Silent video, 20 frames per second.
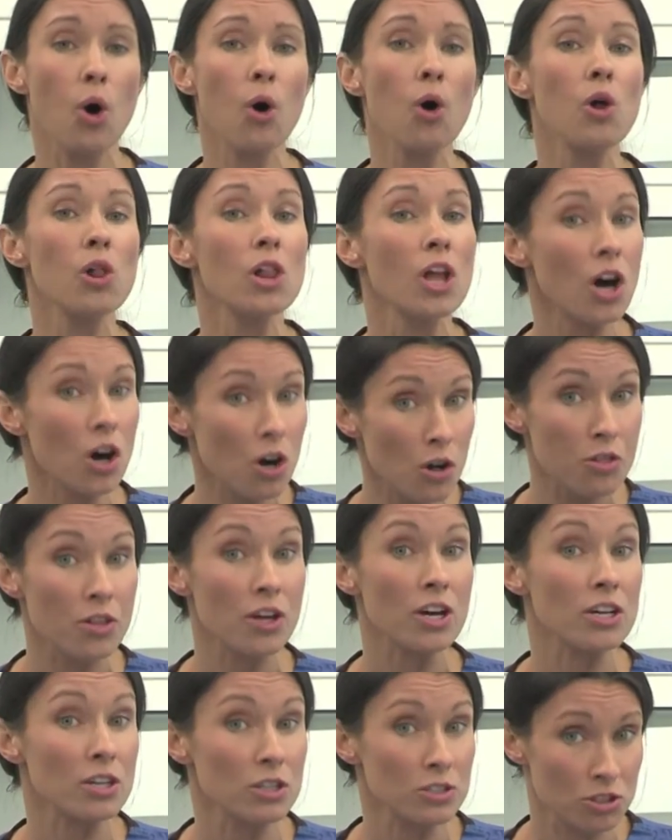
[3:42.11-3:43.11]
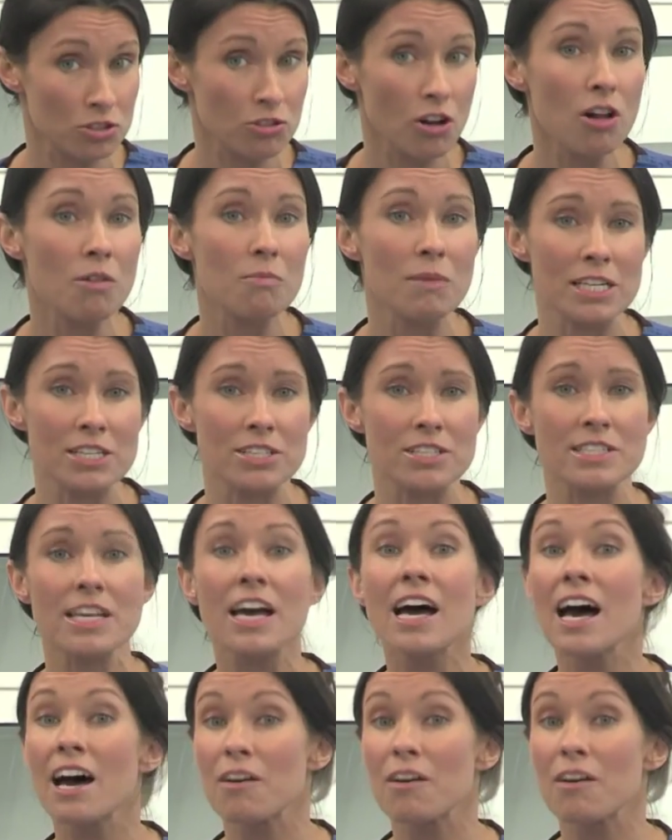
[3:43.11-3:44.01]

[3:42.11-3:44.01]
all other control measures